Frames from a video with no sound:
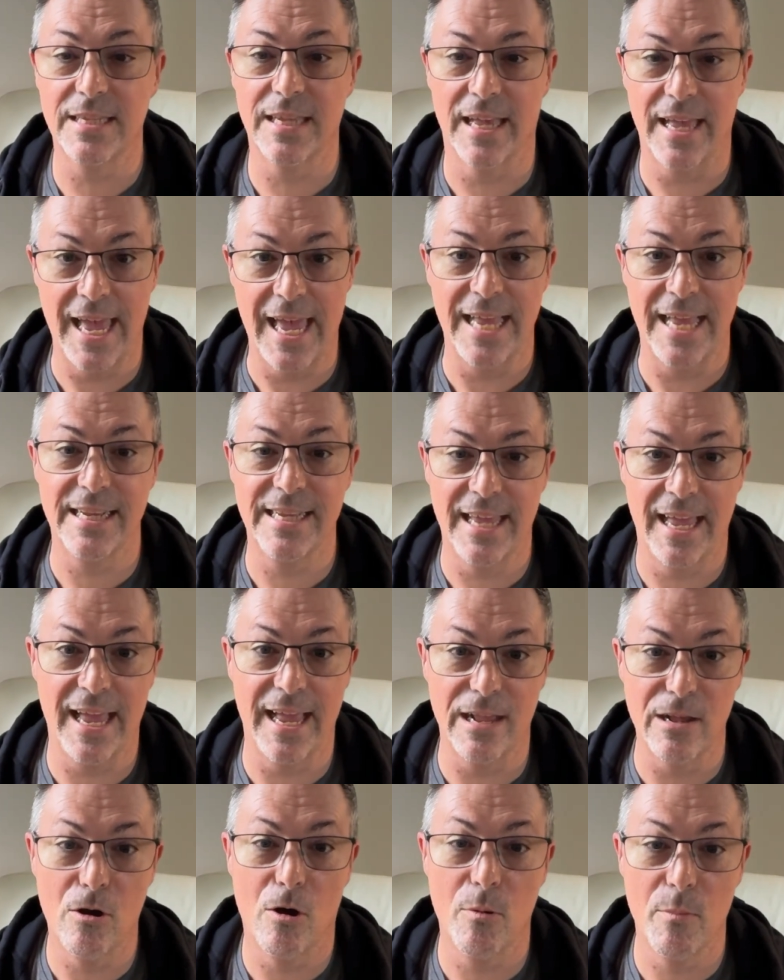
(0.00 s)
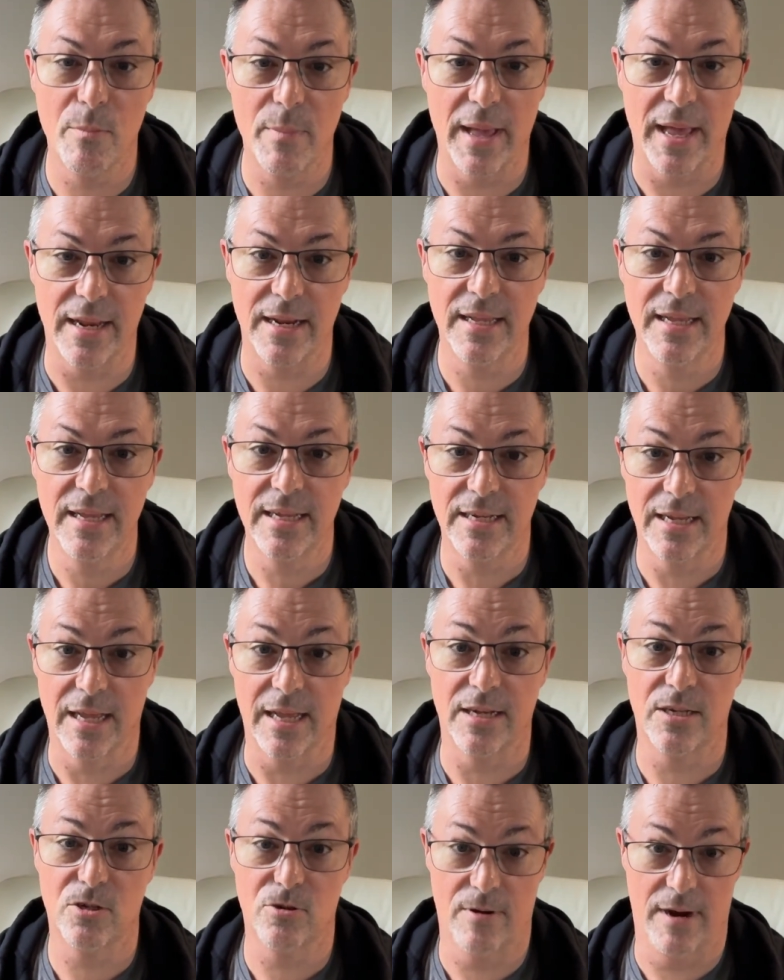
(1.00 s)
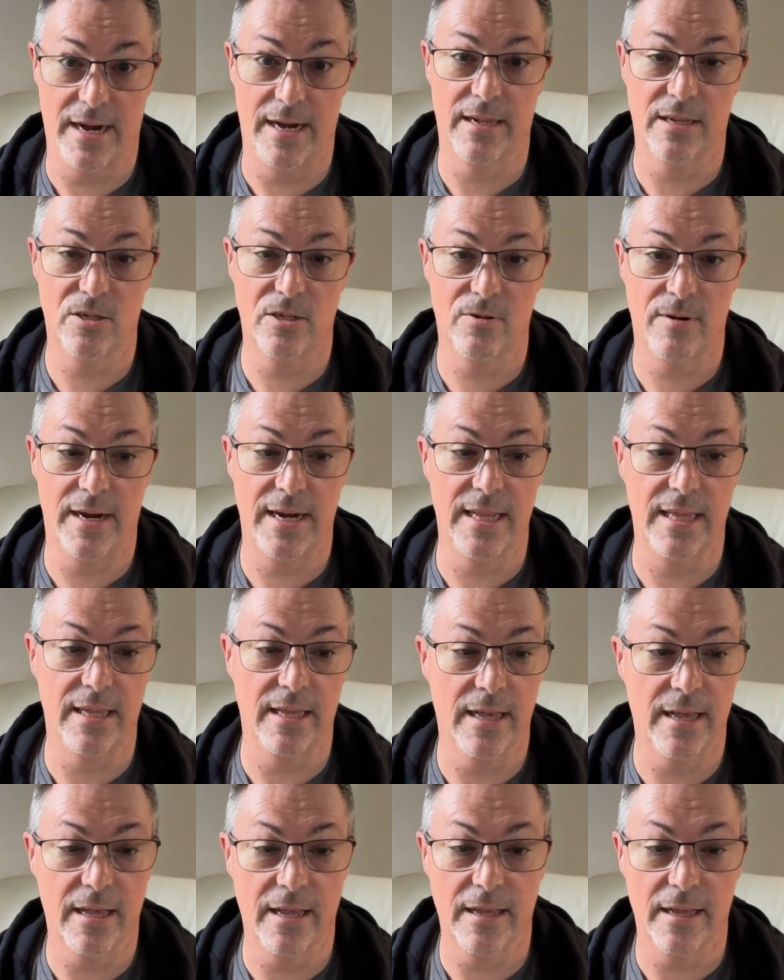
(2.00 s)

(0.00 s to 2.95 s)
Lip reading: a hand-to-hand combat training